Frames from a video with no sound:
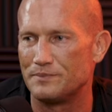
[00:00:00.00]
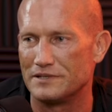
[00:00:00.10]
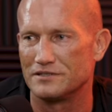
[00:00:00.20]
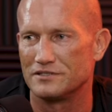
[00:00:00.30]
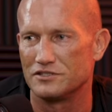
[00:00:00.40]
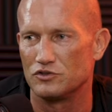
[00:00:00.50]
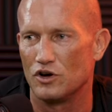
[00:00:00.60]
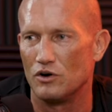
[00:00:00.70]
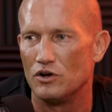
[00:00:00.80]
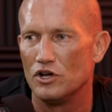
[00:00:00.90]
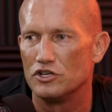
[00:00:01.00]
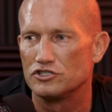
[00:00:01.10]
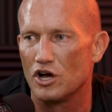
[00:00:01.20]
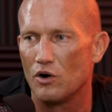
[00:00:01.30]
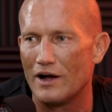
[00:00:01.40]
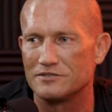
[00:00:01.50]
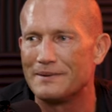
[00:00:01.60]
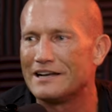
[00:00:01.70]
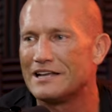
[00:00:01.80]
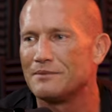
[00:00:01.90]
businesses grow. So as me
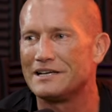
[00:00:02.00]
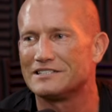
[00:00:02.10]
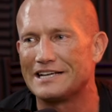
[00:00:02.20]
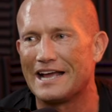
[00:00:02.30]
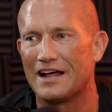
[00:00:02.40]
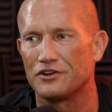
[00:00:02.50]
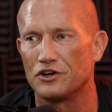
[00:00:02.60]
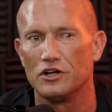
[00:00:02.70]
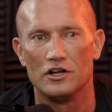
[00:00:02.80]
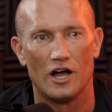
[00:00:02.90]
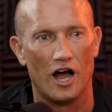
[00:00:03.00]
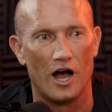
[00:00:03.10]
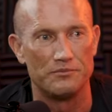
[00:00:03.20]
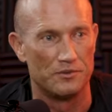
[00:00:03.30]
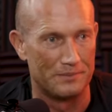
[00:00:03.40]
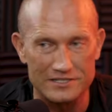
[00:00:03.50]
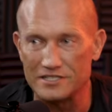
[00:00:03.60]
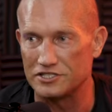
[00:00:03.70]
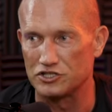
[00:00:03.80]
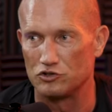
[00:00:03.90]
and him get together, the
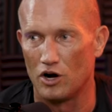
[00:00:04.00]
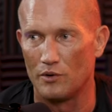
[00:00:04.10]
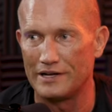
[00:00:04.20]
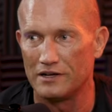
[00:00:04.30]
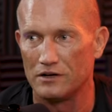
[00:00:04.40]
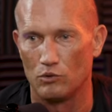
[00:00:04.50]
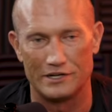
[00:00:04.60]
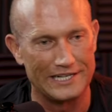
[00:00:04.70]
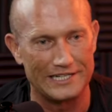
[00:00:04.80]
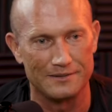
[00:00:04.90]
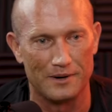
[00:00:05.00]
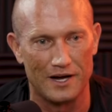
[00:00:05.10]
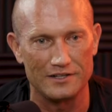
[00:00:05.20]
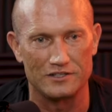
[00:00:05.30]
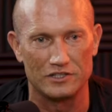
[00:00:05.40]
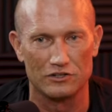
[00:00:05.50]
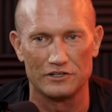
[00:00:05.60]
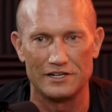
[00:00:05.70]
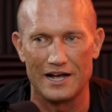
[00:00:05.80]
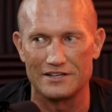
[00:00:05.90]
business is growing. We're kicking butt. Clearly,
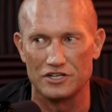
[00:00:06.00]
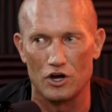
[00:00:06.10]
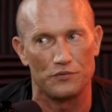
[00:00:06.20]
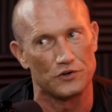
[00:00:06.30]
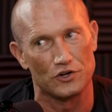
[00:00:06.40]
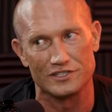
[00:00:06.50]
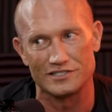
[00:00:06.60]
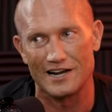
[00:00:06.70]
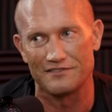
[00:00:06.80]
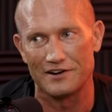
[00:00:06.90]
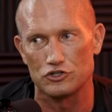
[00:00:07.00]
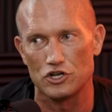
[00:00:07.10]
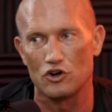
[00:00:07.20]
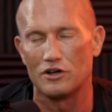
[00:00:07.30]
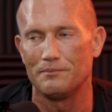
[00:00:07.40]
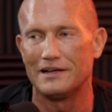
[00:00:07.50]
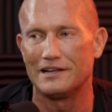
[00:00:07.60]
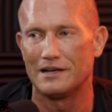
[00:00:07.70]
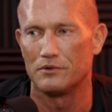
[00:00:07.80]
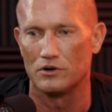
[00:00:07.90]
you guys know if you're in the state of Arizona, me and
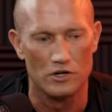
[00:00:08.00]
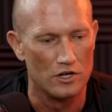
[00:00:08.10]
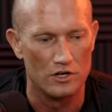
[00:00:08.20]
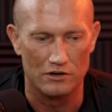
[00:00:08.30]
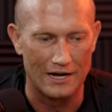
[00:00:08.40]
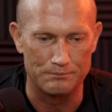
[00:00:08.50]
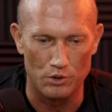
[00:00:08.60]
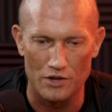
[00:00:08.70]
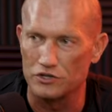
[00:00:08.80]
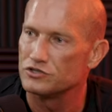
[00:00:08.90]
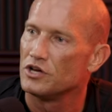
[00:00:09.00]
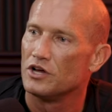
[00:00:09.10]
him are like brothers.